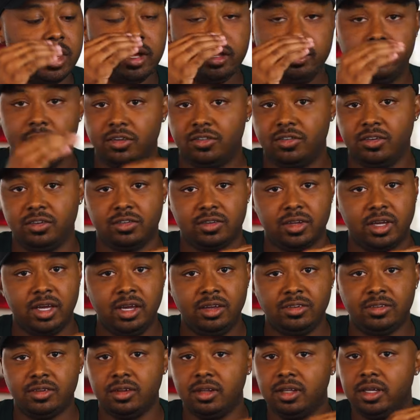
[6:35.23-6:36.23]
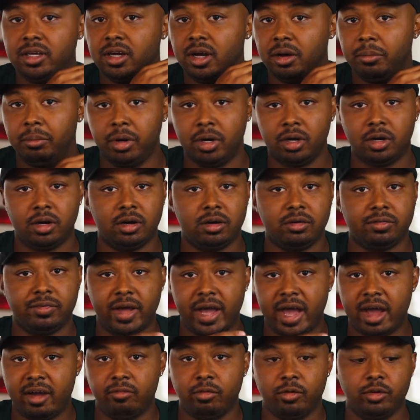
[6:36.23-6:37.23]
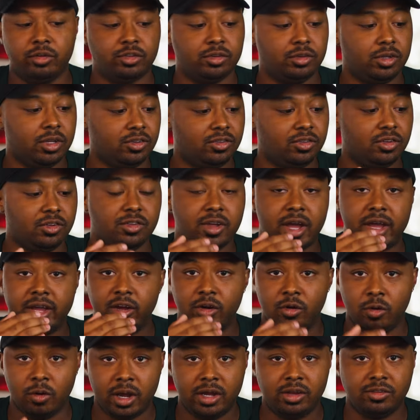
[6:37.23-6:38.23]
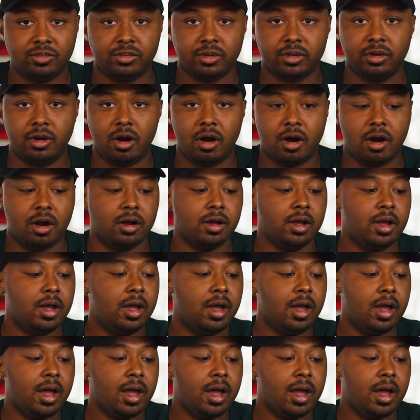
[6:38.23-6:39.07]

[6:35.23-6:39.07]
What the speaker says: This is easily above average. This is a great cigar.